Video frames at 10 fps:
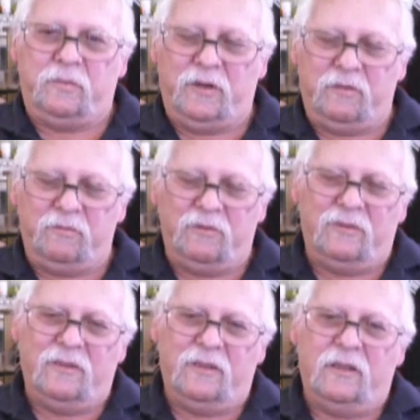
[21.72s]
people
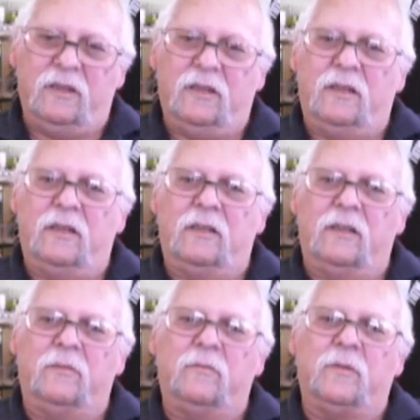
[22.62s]

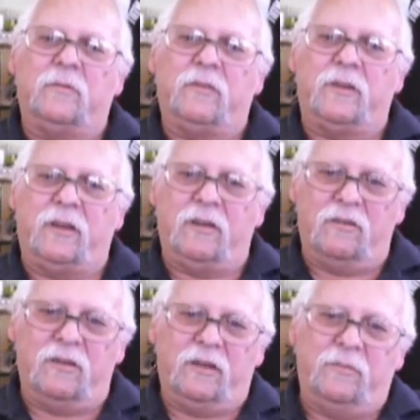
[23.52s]
that were very
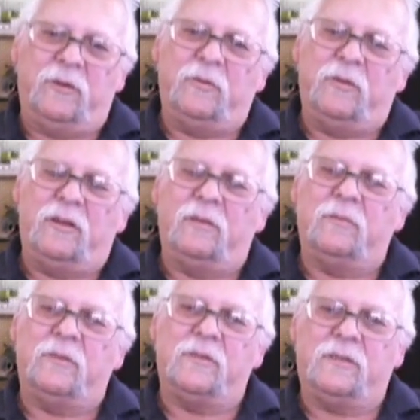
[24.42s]
kind to me while I
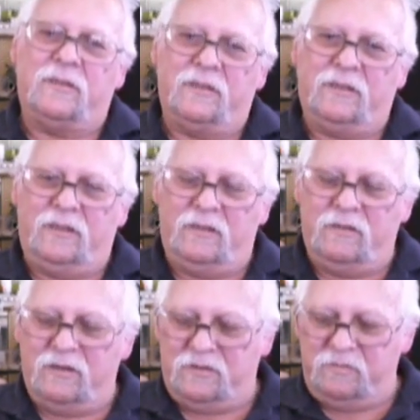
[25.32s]
was in the
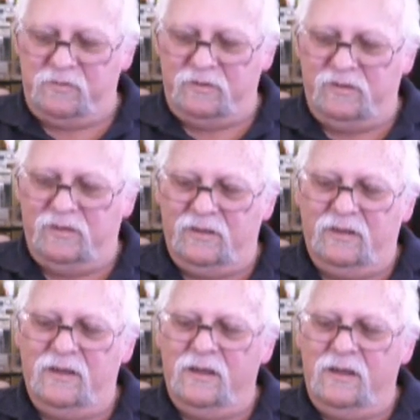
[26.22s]
hospital.
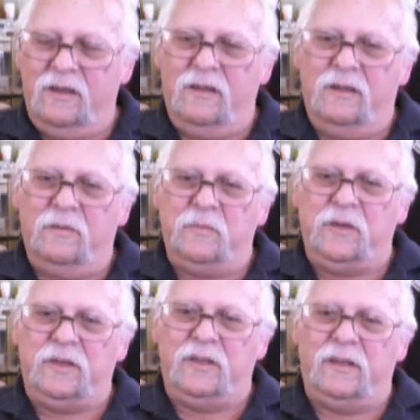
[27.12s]
But